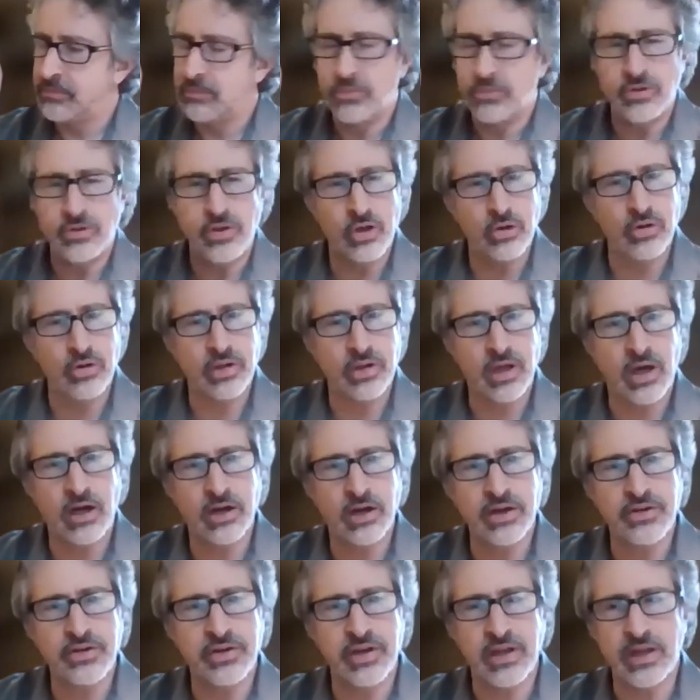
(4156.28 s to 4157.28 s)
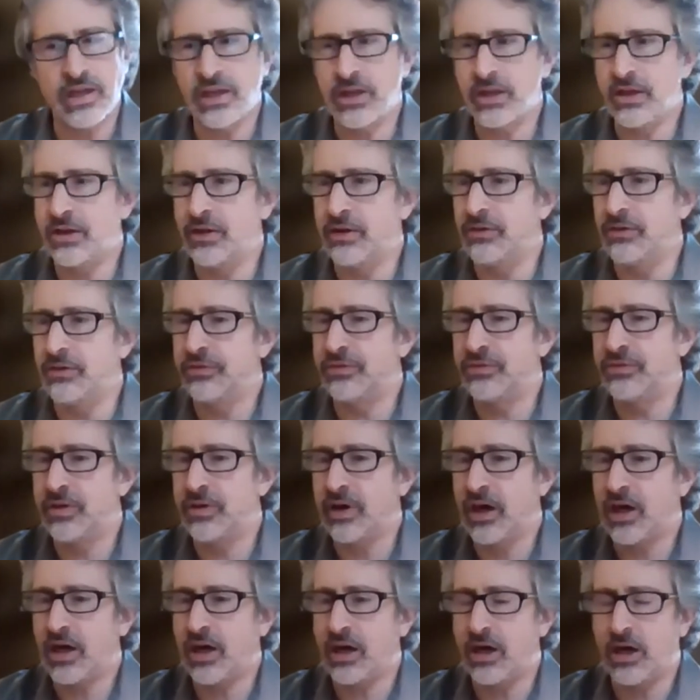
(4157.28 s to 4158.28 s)
neurocognitive
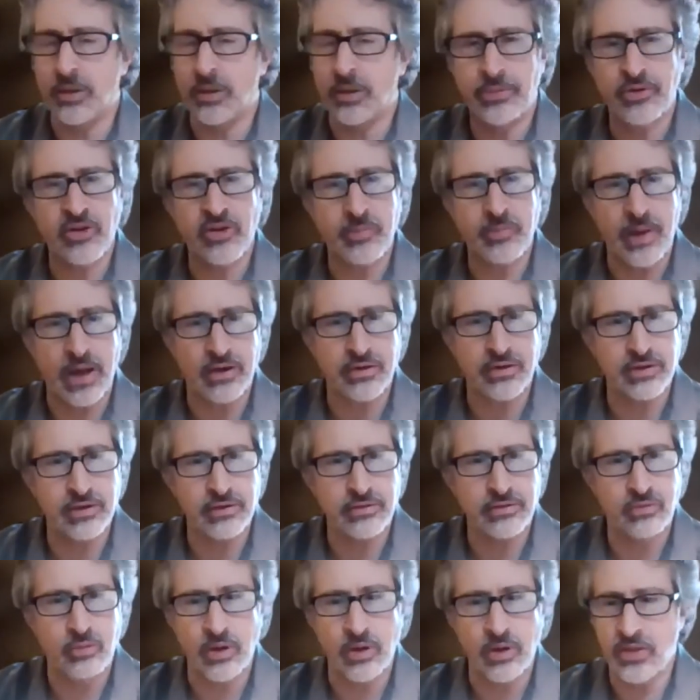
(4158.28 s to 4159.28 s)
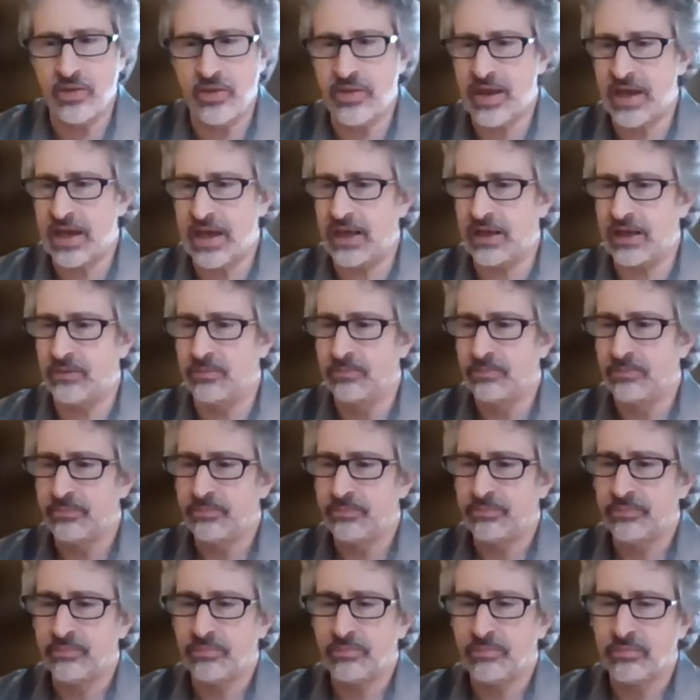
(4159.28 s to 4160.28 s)
perspective, whether that
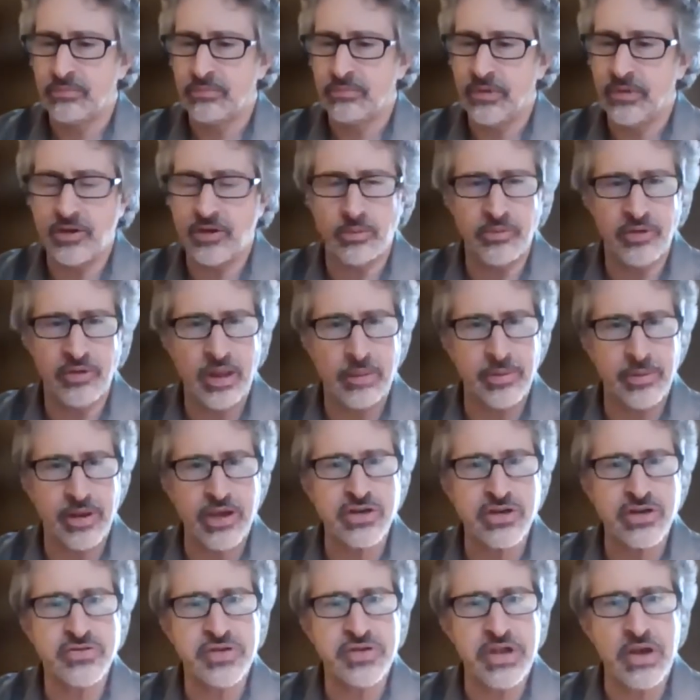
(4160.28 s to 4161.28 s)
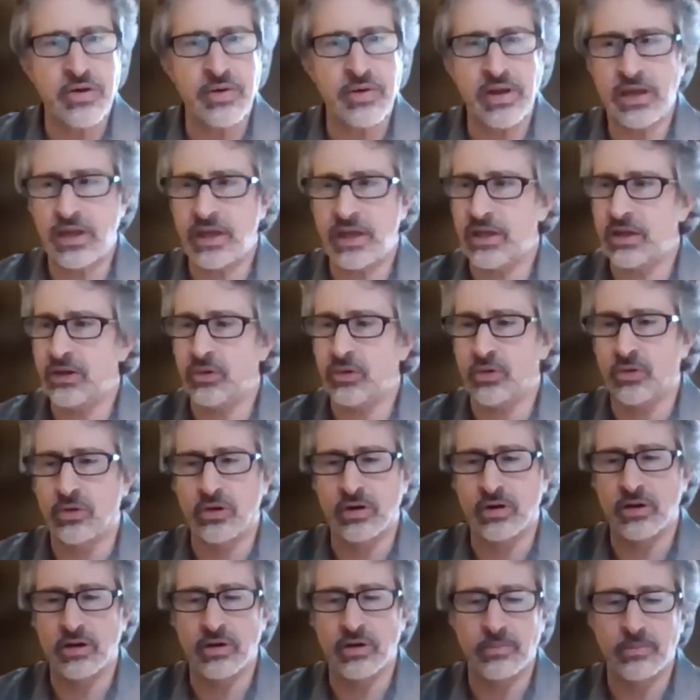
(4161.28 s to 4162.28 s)
in terms of emulation theory
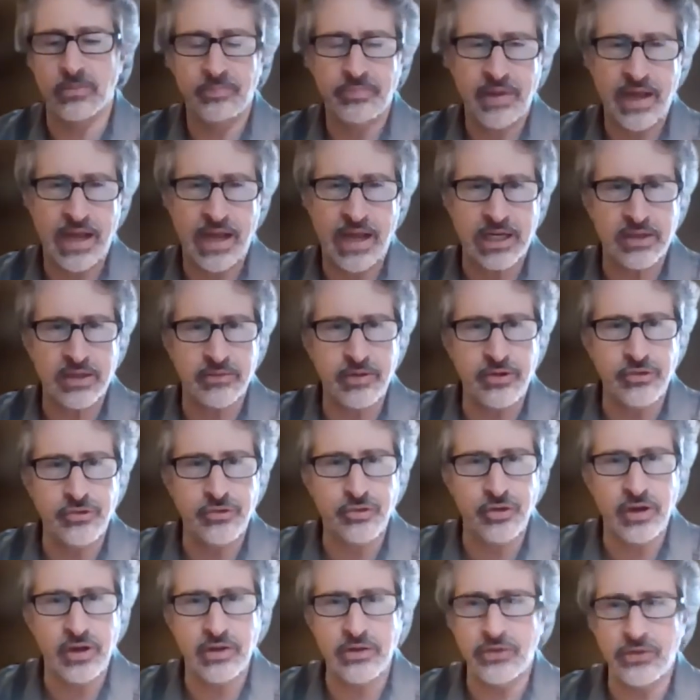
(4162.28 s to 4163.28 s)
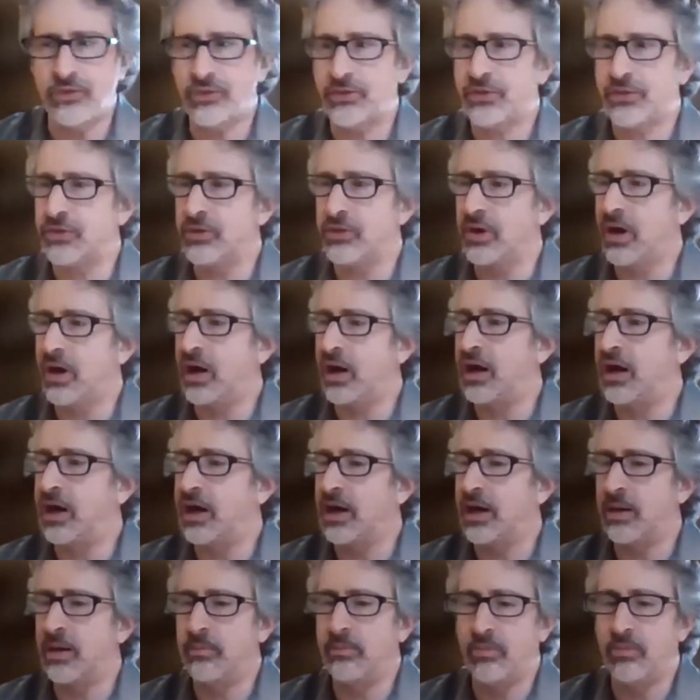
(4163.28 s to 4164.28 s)
or active inference,
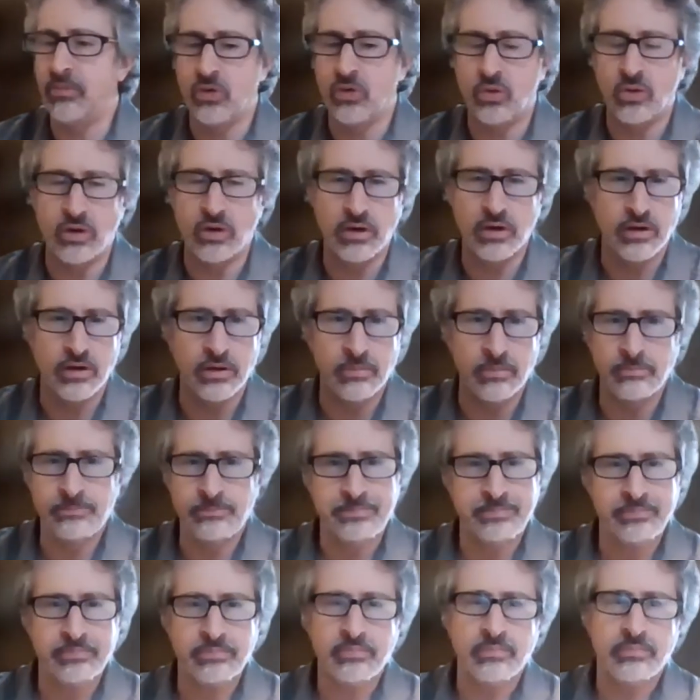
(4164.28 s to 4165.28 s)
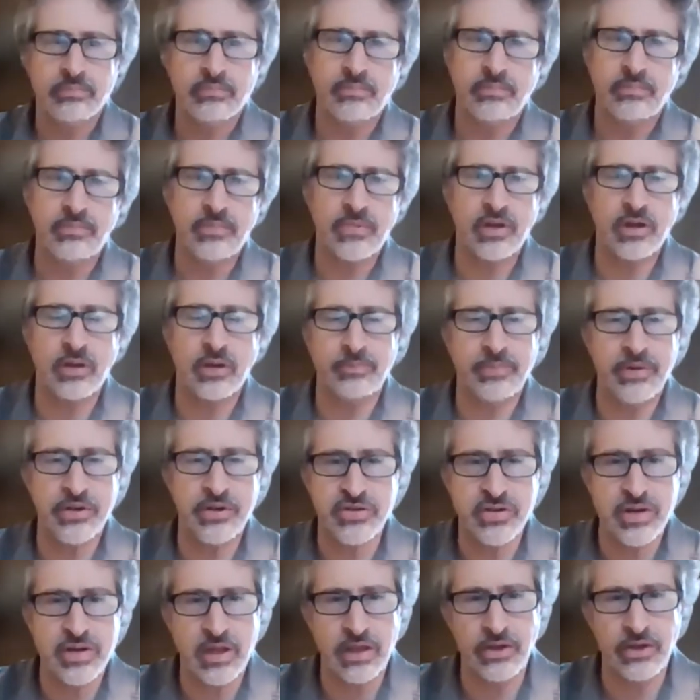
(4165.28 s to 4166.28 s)
or you know,
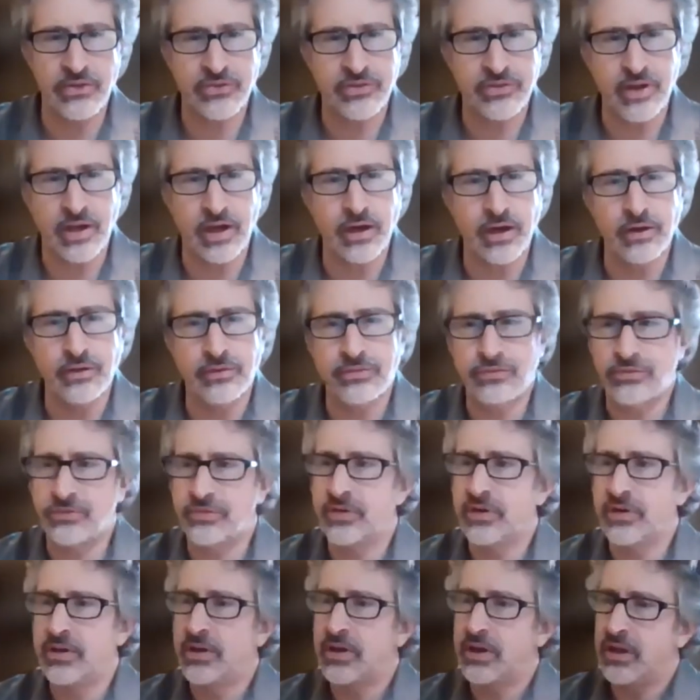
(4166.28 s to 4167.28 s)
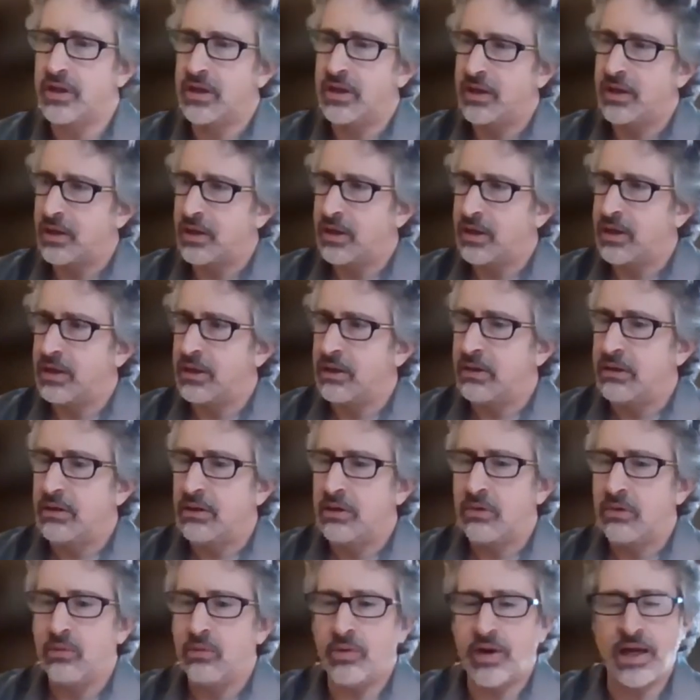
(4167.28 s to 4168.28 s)
Pitanini stuff,
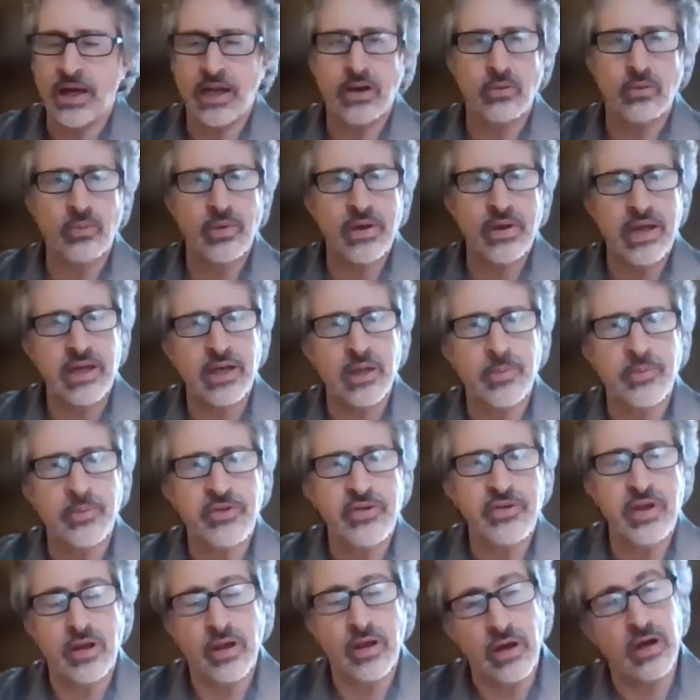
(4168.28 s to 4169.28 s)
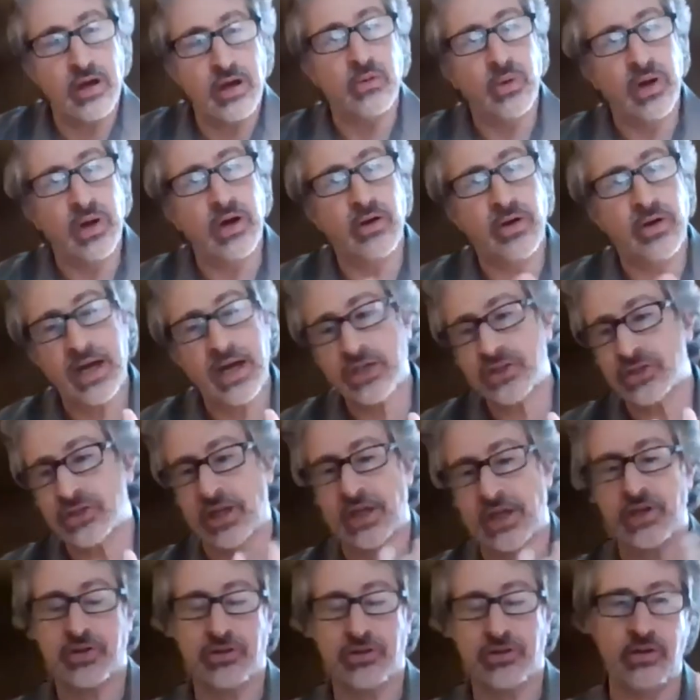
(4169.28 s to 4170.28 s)
right? We end up seeing, oh well,
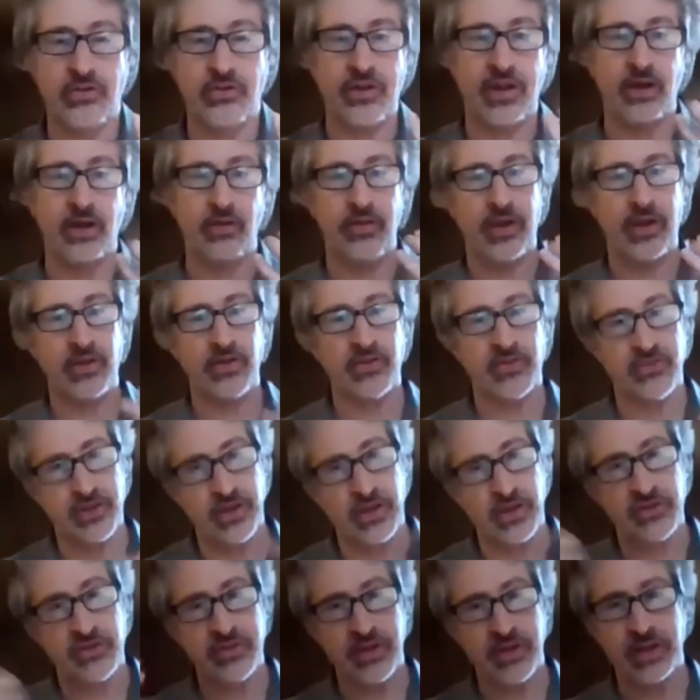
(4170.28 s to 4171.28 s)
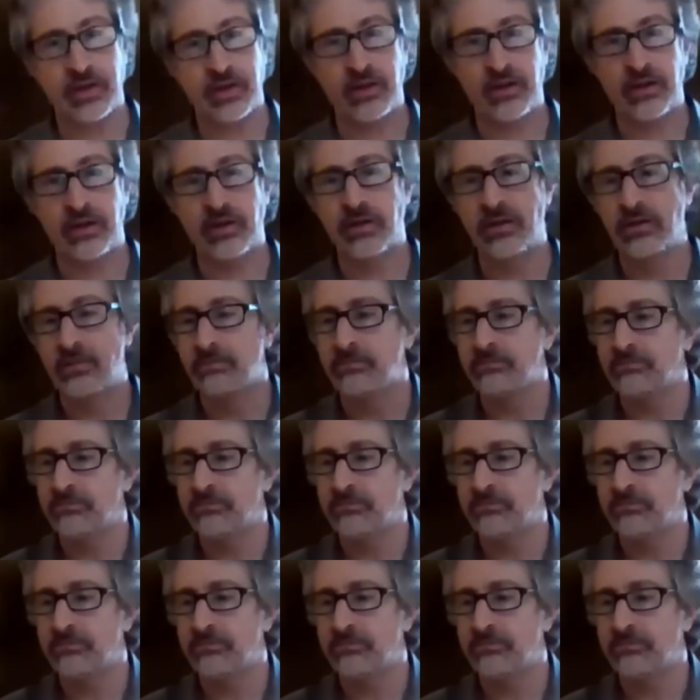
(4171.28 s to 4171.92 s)
actually, it turns out that sense data